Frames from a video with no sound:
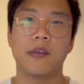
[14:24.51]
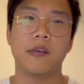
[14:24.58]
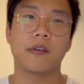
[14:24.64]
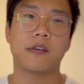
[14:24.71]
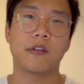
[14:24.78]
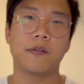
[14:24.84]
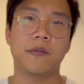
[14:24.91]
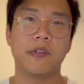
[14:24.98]
It
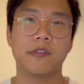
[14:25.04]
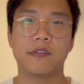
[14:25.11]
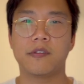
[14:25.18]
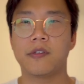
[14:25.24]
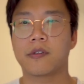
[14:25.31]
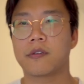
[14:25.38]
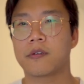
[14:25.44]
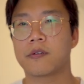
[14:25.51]
could have been
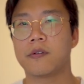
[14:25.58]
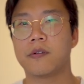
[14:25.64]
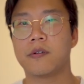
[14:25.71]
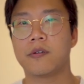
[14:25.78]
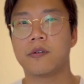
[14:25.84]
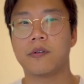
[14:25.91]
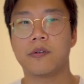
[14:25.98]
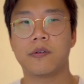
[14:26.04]

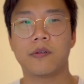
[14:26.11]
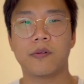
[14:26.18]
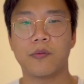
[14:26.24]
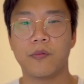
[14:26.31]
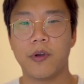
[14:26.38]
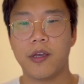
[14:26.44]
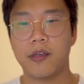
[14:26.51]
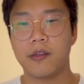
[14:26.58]
cyclical
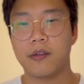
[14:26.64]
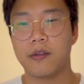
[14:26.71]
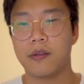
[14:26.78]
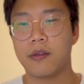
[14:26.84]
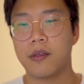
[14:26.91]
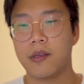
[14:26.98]
when